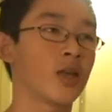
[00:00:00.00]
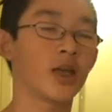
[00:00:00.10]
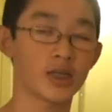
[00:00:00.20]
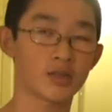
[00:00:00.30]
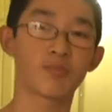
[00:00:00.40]

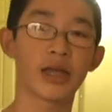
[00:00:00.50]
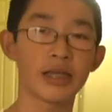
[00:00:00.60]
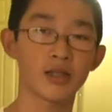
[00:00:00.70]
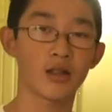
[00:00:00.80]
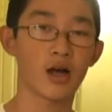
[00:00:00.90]

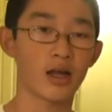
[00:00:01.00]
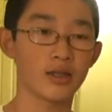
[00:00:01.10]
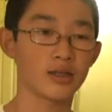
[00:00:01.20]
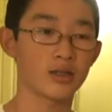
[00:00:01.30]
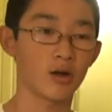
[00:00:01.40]
explained a
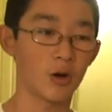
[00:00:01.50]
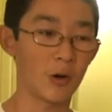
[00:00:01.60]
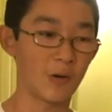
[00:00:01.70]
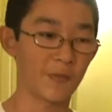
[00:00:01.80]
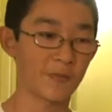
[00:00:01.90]
lot.
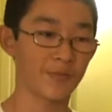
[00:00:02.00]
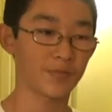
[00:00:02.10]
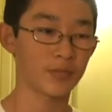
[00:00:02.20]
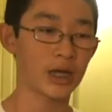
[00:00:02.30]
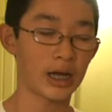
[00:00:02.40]
So
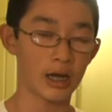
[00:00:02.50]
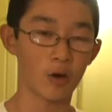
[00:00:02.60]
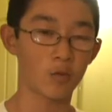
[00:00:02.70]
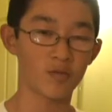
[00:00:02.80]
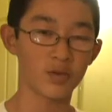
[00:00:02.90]
yeah,
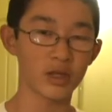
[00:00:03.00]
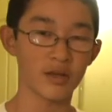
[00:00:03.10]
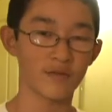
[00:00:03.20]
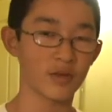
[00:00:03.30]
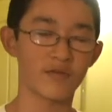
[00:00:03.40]
hopefully
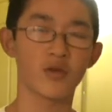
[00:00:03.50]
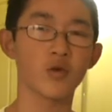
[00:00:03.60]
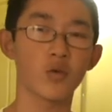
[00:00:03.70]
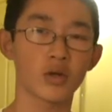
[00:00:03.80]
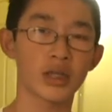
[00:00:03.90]
if
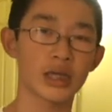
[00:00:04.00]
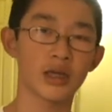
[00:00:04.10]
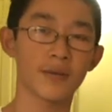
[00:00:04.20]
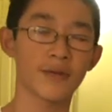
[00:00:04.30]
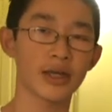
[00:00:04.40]
you were
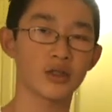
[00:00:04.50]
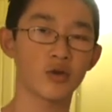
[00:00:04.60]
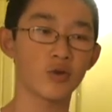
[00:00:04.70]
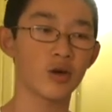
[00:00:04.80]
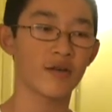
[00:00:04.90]
thinking of that
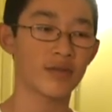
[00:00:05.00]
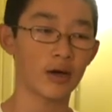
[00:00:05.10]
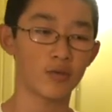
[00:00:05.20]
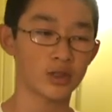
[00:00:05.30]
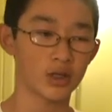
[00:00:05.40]
too, if
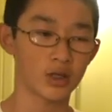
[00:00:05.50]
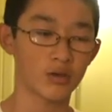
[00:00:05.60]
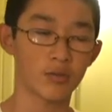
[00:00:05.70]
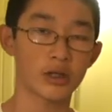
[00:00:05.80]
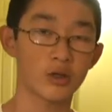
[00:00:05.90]
that was stuck in
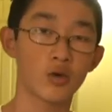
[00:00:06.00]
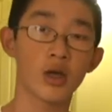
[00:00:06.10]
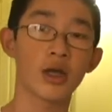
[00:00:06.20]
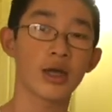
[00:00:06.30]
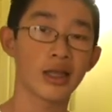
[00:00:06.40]
your brain too,
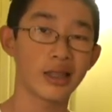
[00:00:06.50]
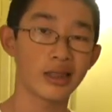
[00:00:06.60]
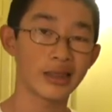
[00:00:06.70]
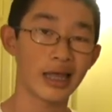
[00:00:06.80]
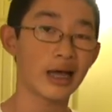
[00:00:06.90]

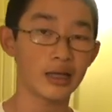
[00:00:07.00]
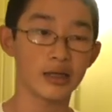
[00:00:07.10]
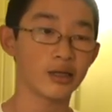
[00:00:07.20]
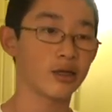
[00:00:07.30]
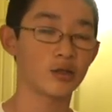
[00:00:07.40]
that
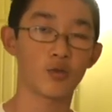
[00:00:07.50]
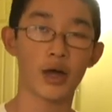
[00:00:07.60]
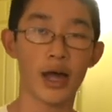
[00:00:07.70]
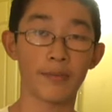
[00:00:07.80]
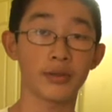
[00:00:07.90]
is
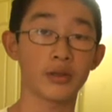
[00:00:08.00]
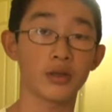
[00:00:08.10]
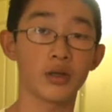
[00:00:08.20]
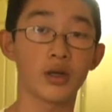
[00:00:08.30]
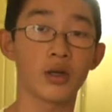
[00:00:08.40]
what happened.
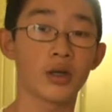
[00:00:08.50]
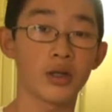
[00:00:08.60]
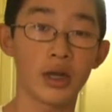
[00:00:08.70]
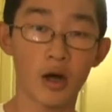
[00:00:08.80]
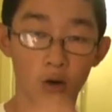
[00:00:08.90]

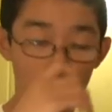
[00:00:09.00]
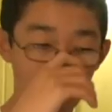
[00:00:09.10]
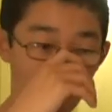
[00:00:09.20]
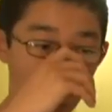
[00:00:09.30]
Now,